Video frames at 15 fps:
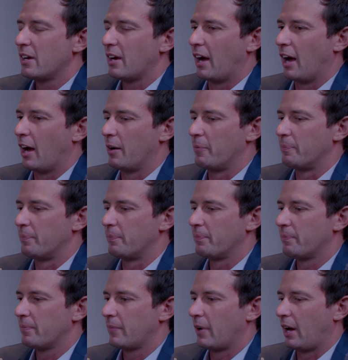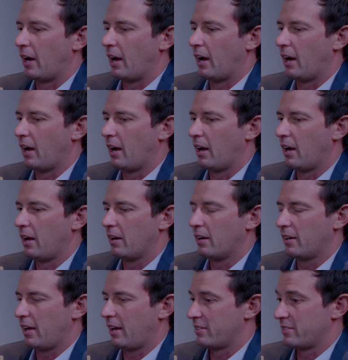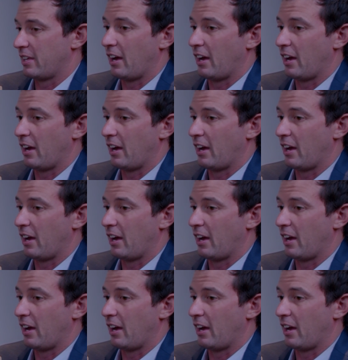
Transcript: um, uh, as